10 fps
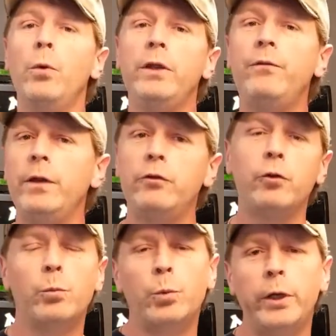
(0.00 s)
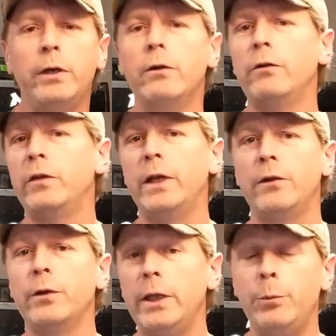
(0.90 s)
We feature breeders and
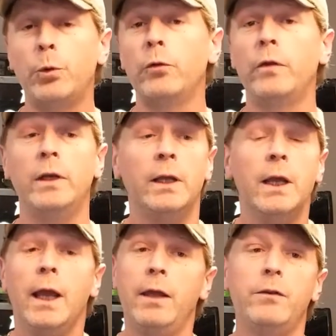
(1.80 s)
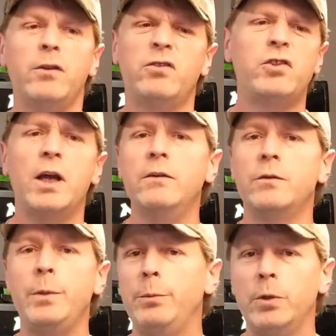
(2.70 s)
other keepers and, and there's tons
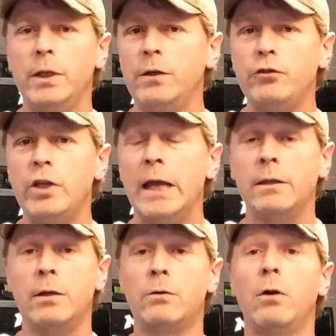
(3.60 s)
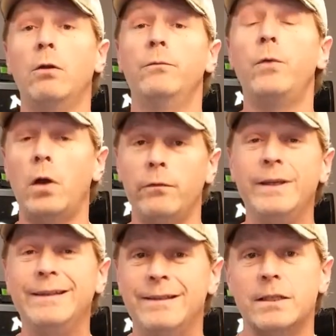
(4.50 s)
of people in the chat that are all involved
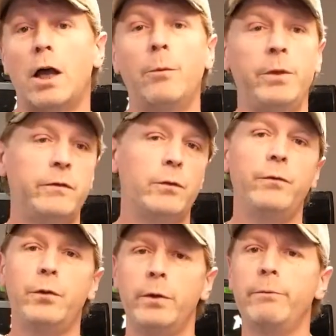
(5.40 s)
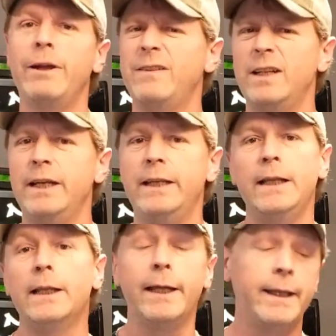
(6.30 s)
in in this hobby. So if you're interested in
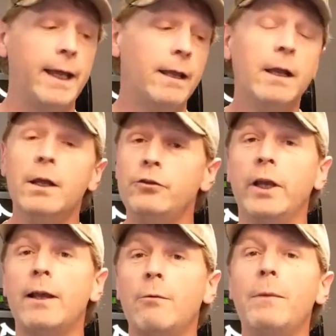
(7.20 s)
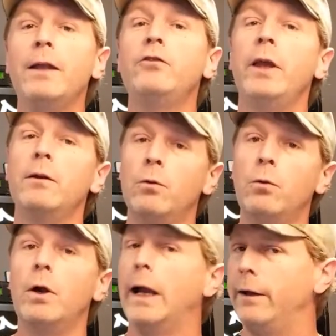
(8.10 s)
anything like that, check out my channel
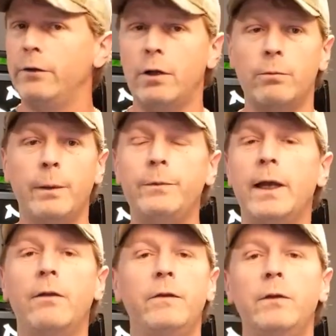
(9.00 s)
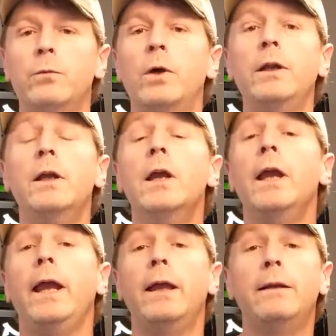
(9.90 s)
or Iron Dog Reptiles, either one.
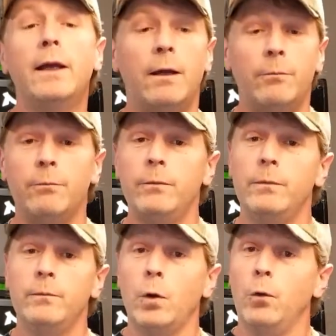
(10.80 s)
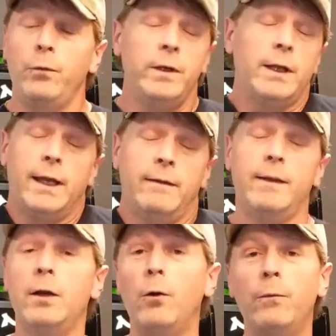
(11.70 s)
And um, hopefully, like I
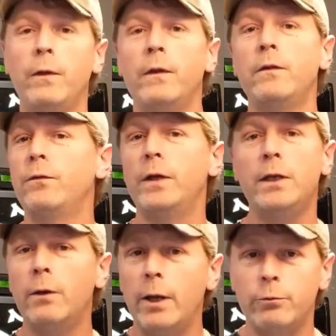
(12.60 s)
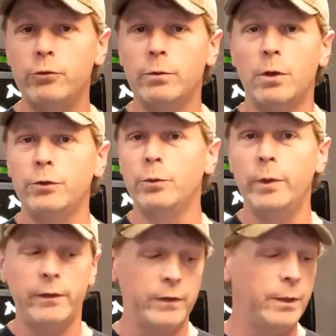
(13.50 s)
said, hopefully this video helps you along your
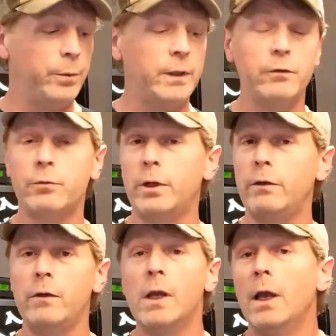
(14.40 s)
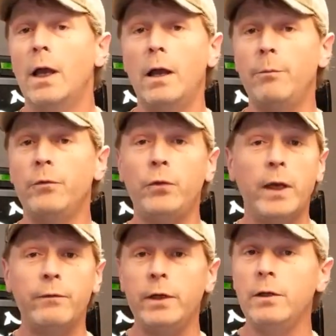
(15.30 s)
way of keeping these critters. Um, if you
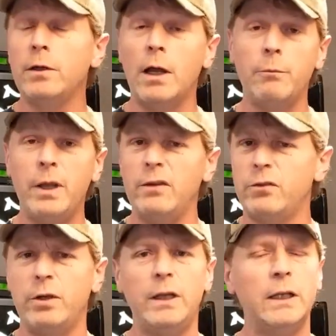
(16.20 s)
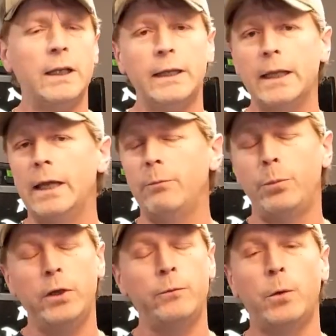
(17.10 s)
have any comments or anything like that,
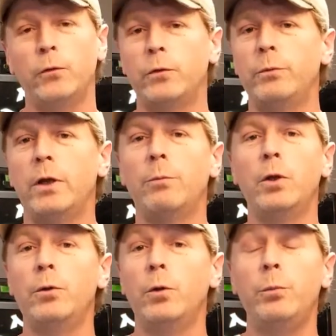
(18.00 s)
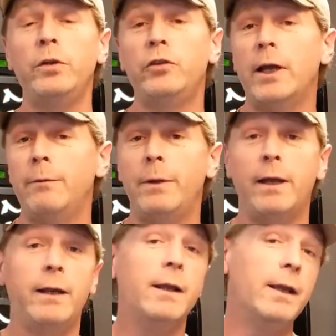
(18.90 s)
please post them down below. Don't be shy
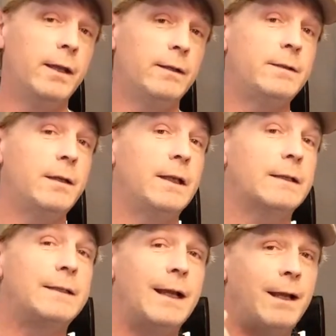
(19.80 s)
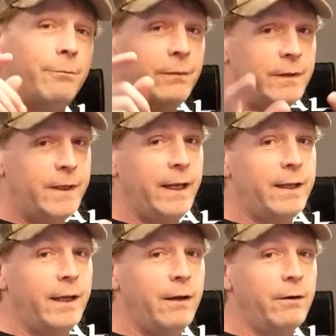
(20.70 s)
about it. And until next time, take
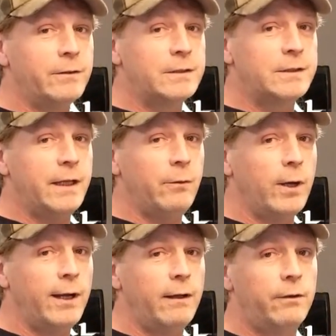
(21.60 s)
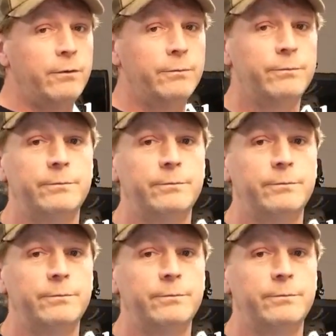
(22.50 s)
care and stay wild.